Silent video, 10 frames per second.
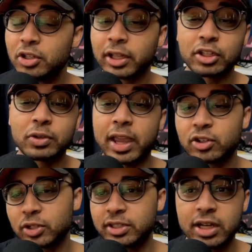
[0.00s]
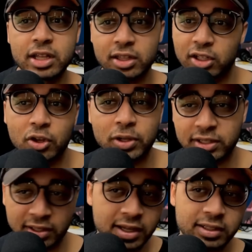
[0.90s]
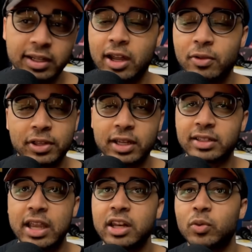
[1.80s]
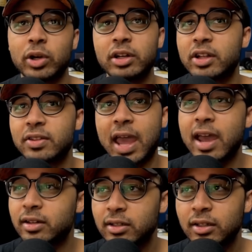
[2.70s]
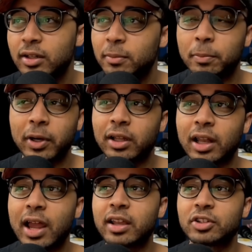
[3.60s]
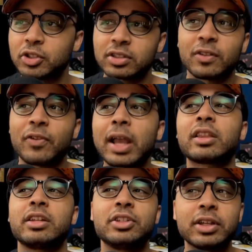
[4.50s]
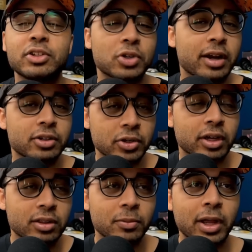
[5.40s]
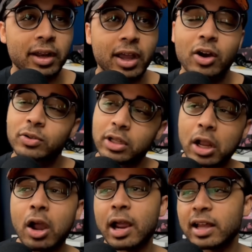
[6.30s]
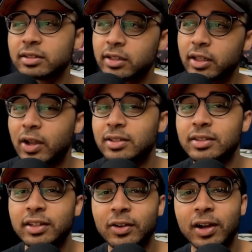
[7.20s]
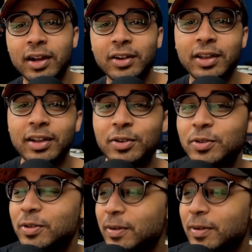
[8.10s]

you can't trust anything Loki says. Like, I don't think it's anywhere near that. But like, just the fact that he did try to trick them right now, I was like, all right, I see you, all right, okay, cool.